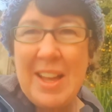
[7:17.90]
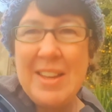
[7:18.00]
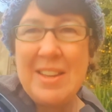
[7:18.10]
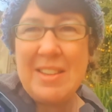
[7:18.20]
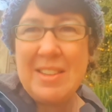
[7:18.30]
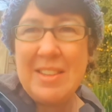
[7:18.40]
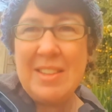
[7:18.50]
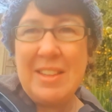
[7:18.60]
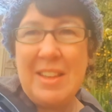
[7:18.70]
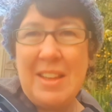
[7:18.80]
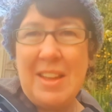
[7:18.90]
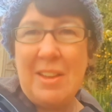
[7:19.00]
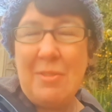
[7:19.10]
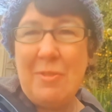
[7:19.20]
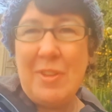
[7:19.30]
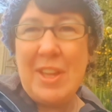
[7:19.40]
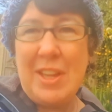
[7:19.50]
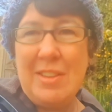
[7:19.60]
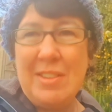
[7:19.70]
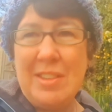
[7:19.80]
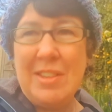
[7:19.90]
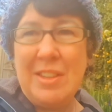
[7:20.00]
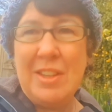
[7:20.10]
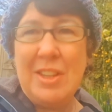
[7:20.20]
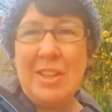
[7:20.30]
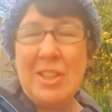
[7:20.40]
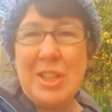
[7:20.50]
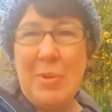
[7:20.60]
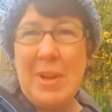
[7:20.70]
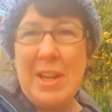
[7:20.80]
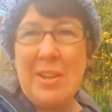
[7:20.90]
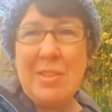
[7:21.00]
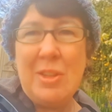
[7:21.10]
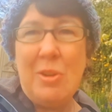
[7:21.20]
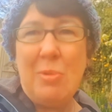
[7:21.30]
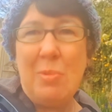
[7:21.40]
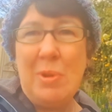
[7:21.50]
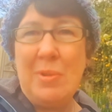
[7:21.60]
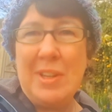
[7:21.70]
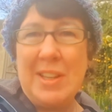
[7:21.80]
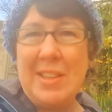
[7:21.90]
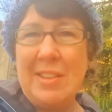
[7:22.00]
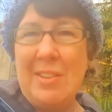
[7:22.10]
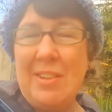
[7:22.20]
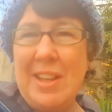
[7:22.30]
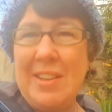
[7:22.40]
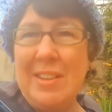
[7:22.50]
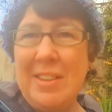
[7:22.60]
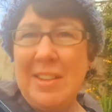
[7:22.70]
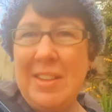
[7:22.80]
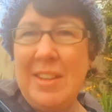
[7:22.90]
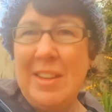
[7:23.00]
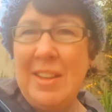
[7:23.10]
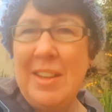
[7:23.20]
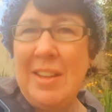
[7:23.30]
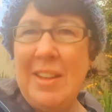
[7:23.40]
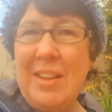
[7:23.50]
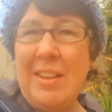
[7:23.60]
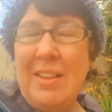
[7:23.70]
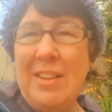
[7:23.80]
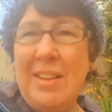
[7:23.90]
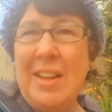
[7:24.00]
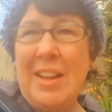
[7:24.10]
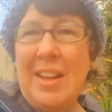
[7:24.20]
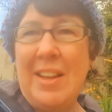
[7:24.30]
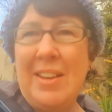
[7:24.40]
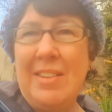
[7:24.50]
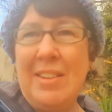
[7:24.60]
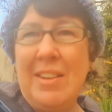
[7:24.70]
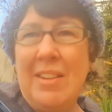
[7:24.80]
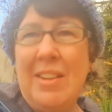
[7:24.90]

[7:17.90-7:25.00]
hands and feet, showing us your wounded side, uh, and